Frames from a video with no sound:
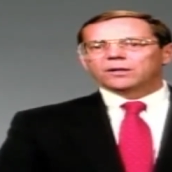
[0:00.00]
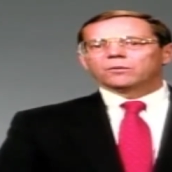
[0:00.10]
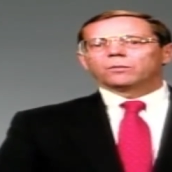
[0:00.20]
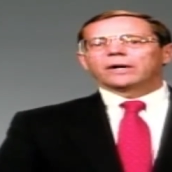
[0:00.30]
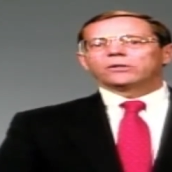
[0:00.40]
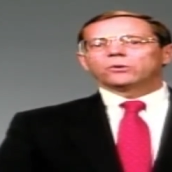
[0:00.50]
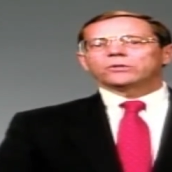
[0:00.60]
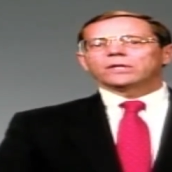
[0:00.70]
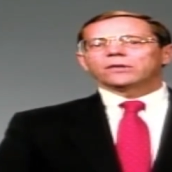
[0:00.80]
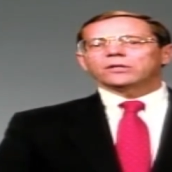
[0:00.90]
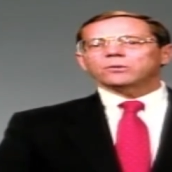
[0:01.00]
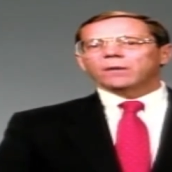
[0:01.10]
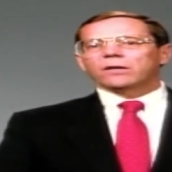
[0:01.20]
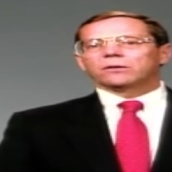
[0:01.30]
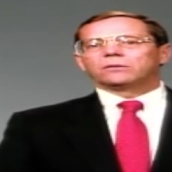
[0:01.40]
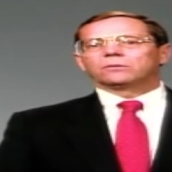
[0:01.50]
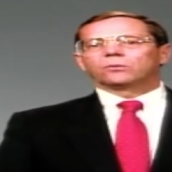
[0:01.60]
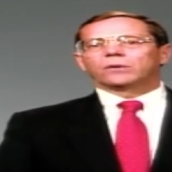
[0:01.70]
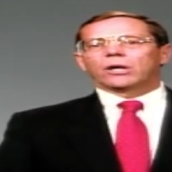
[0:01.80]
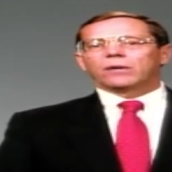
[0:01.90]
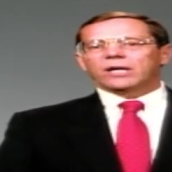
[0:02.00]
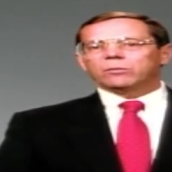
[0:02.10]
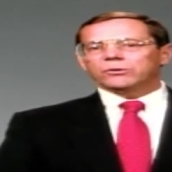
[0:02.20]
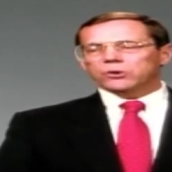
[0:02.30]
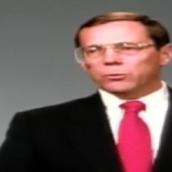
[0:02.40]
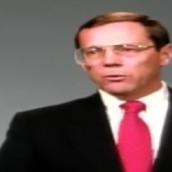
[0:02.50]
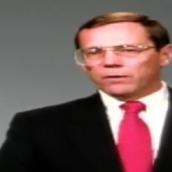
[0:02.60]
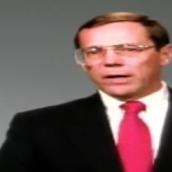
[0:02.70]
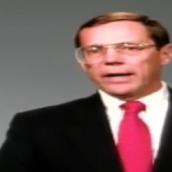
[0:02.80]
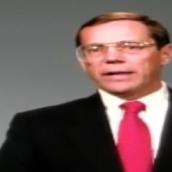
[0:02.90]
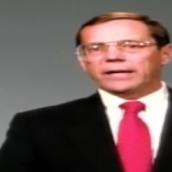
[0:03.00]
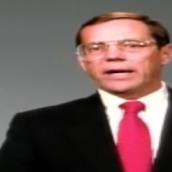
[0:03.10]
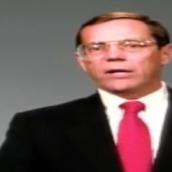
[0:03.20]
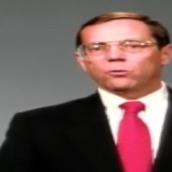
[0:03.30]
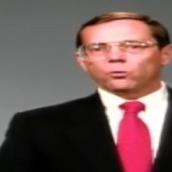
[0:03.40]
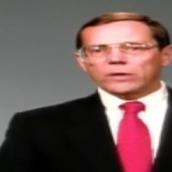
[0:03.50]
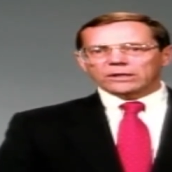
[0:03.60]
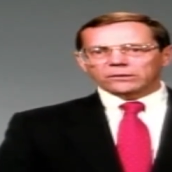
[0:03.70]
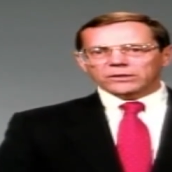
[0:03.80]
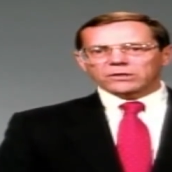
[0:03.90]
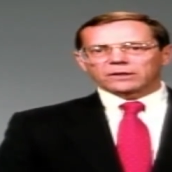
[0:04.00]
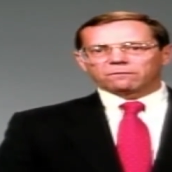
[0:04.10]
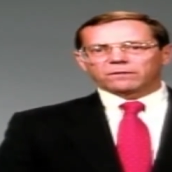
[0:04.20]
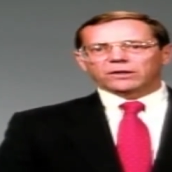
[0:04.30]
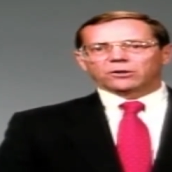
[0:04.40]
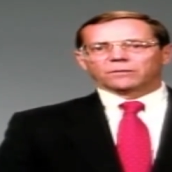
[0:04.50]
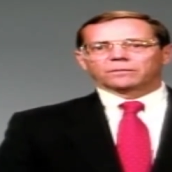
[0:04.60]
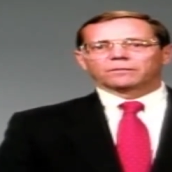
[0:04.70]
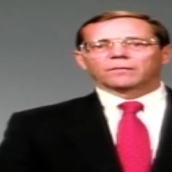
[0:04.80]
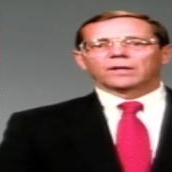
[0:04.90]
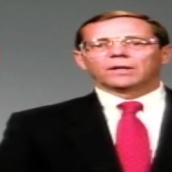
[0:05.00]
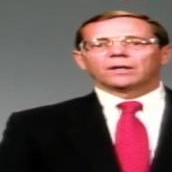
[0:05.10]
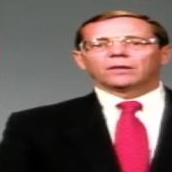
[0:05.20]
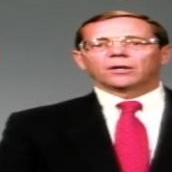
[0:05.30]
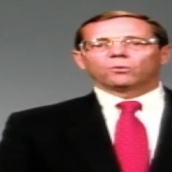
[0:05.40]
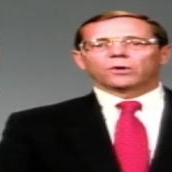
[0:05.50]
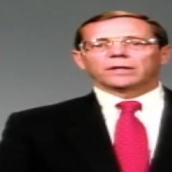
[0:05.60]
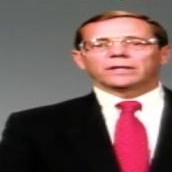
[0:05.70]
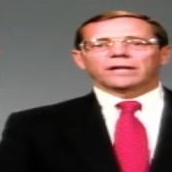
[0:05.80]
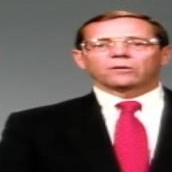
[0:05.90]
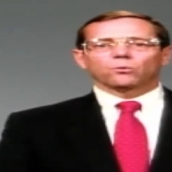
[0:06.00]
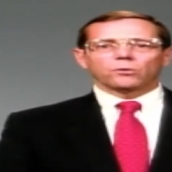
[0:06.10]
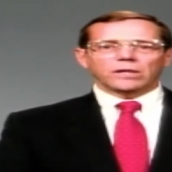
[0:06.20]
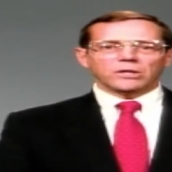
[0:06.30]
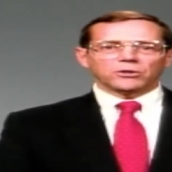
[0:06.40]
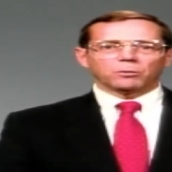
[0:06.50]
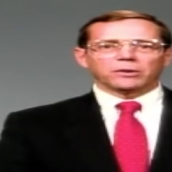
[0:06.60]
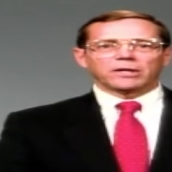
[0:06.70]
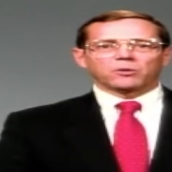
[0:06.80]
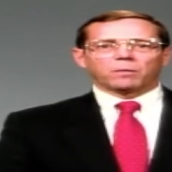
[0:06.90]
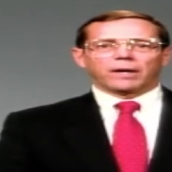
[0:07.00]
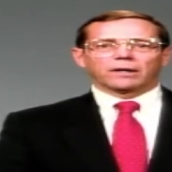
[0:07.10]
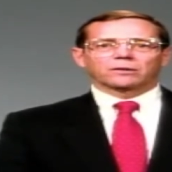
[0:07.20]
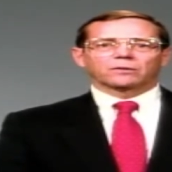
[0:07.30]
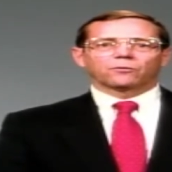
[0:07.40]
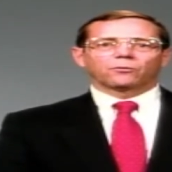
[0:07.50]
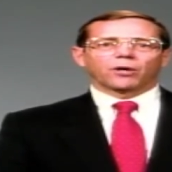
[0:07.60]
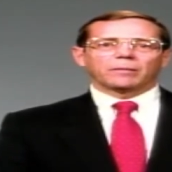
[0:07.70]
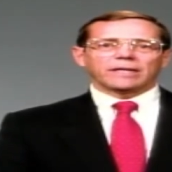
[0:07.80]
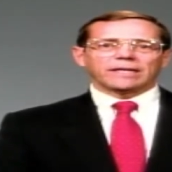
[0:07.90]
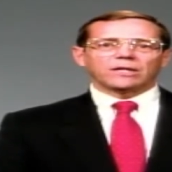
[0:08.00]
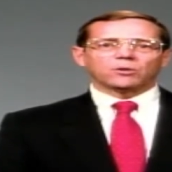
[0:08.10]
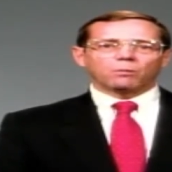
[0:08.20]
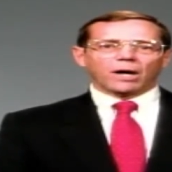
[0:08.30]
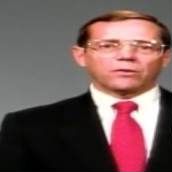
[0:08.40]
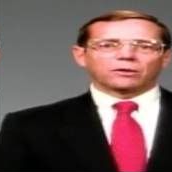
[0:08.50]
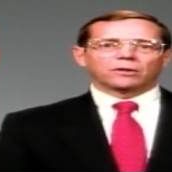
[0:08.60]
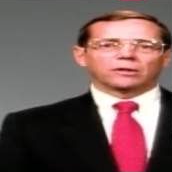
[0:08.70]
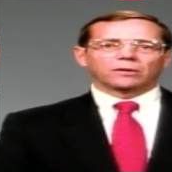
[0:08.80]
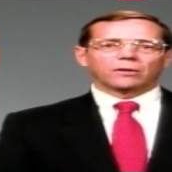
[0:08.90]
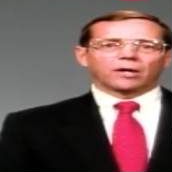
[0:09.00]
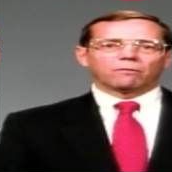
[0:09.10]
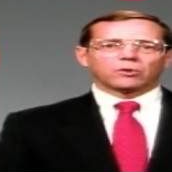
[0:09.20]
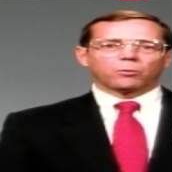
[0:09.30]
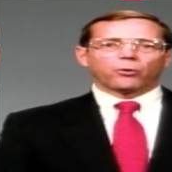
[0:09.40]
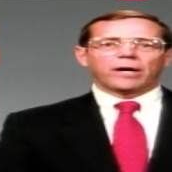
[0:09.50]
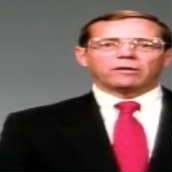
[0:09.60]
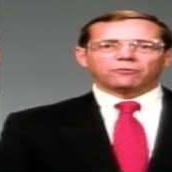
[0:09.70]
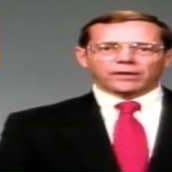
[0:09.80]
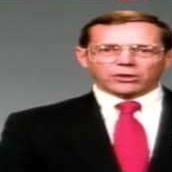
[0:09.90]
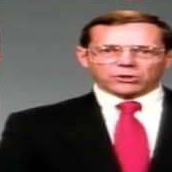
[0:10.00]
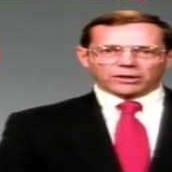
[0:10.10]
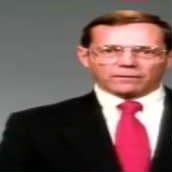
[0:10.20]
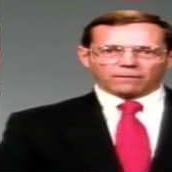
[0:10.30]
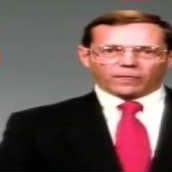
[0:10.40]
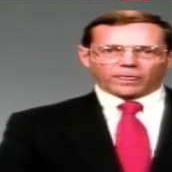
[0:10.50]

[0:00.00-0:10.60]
By using this method, we are able to provide a realistic figure that one can reasonably expect from each method of spray finishing.